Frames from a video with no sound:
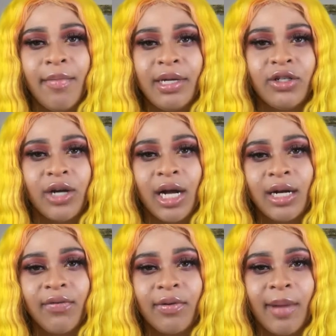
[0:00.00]
make sure I
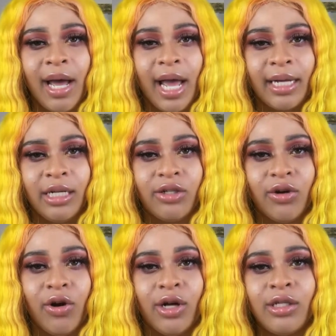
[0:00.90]
cover my acne
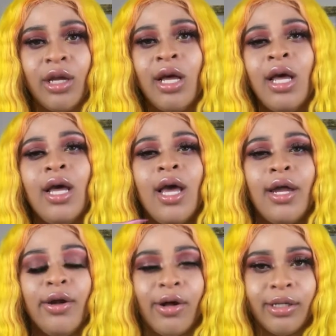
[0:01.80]
scars
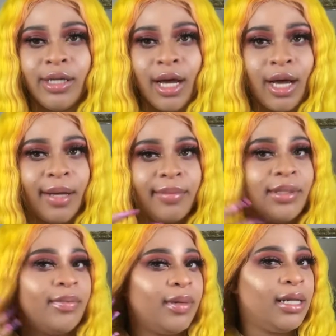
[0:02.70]
at all
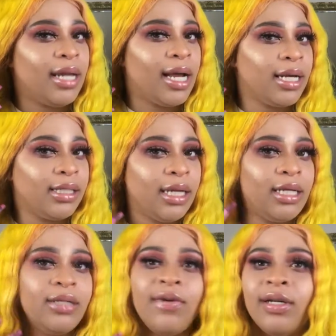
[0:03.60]
times. But like I
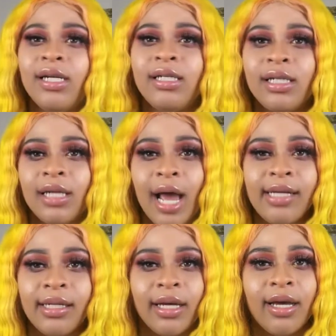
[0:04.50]
said, this foundation
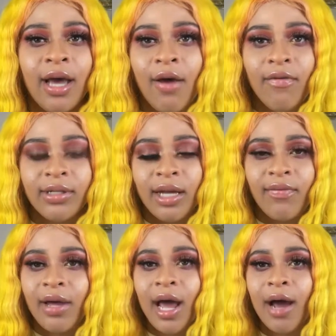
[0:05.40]
lasted for
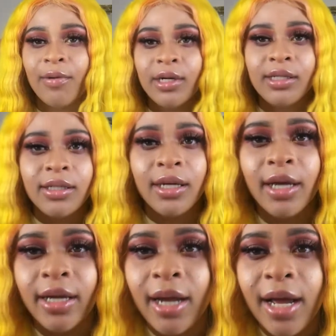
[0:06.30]
7 hours,
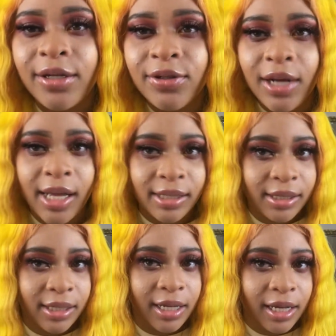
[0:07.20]
and as you guys can
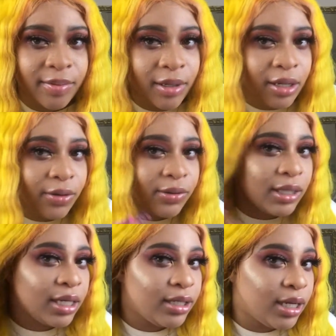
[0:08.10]
see up close,
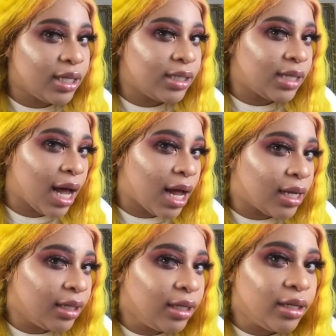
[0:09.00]
it does
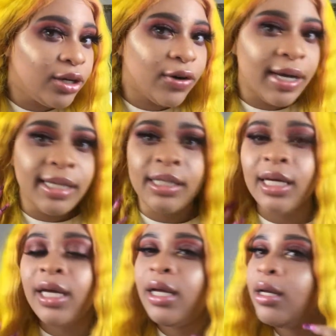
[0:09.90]
not look
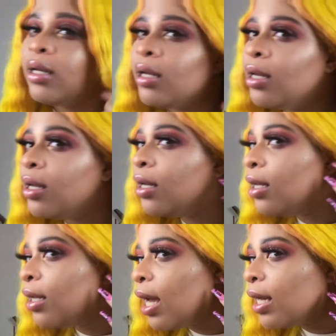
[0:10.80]
crazy.
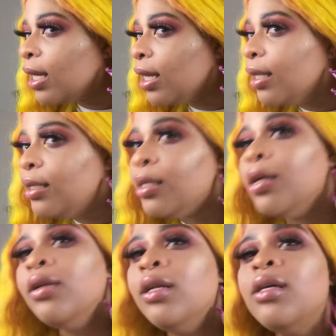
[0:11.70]
Like, it
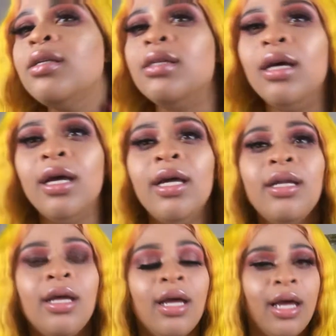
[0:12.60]
still looks good,
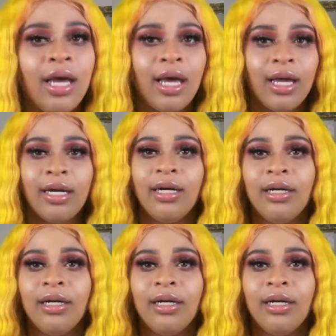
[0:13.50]
and